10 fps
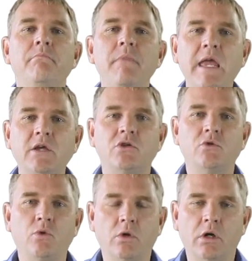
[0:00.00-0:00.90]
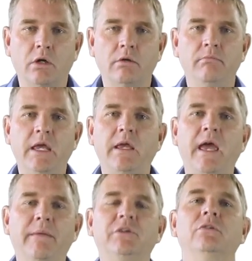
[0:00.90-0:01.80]
Make
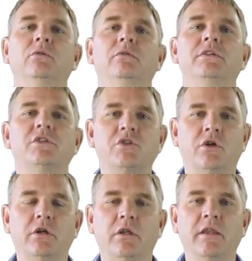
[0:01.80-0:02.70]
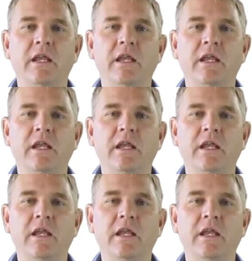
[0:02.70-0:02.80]
absolutely certain